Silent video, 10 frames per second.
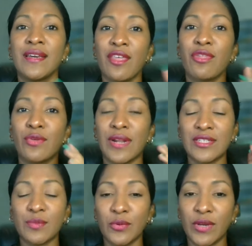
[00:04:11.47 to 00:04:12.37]
thrown a
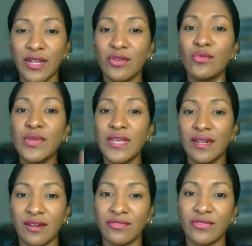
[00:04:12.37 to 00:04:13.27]
spoke in the wheel
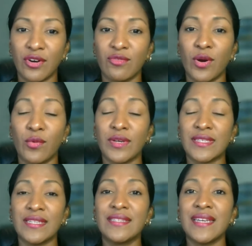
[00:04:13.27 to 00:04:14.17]
of what was
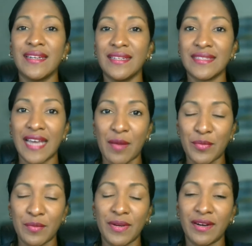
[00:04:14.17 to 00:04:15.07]
intended to
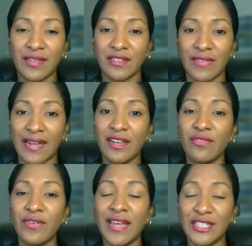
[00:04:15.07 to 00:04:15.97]
happen because of that
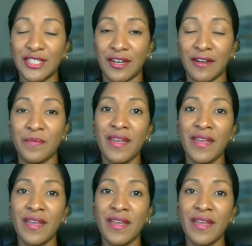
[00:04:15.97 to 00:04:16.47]
inflation.